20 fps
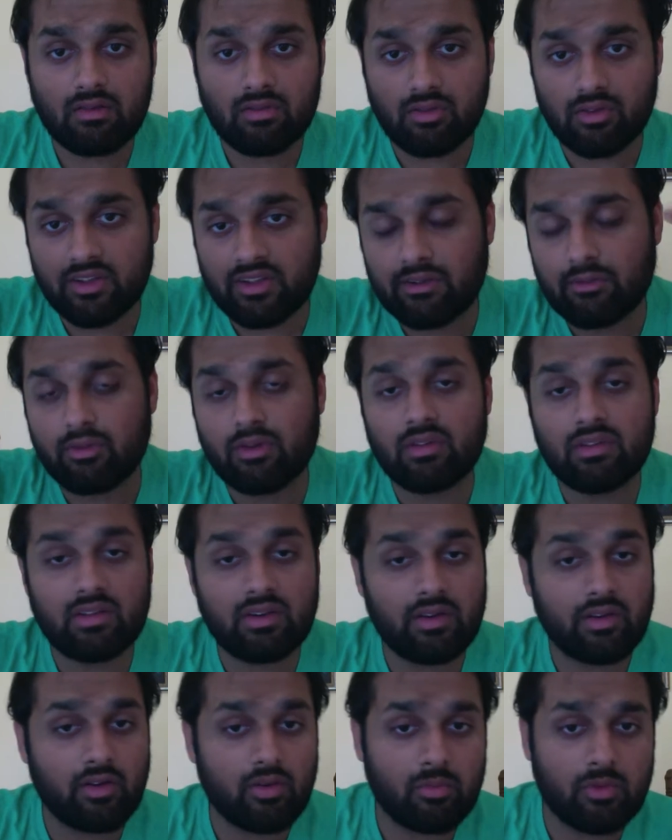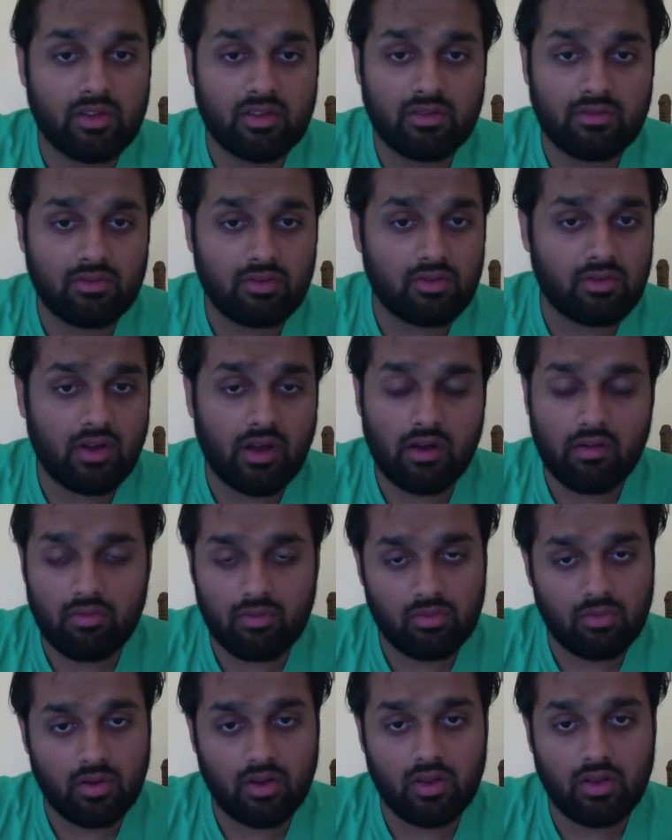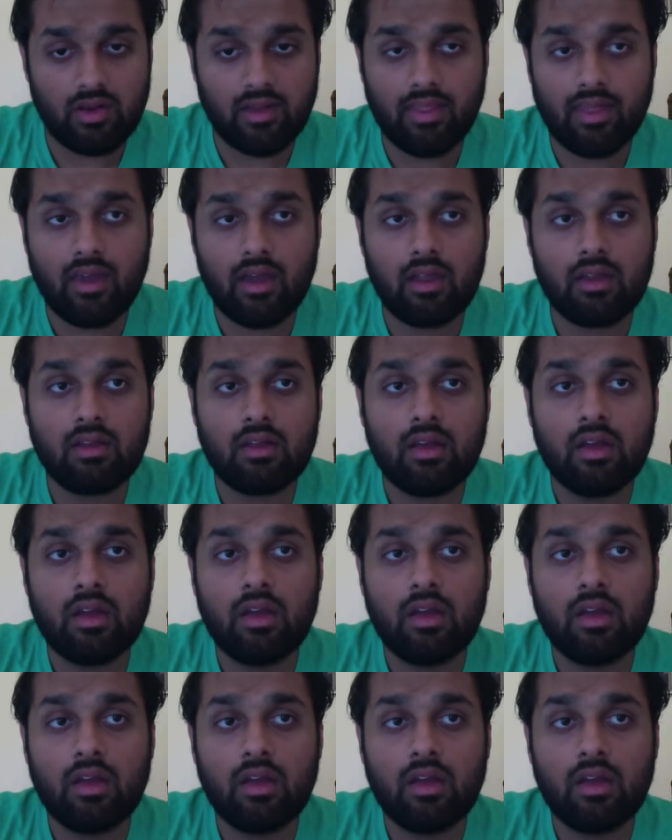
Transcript: or decrease in increments of 2, however you want to look at that.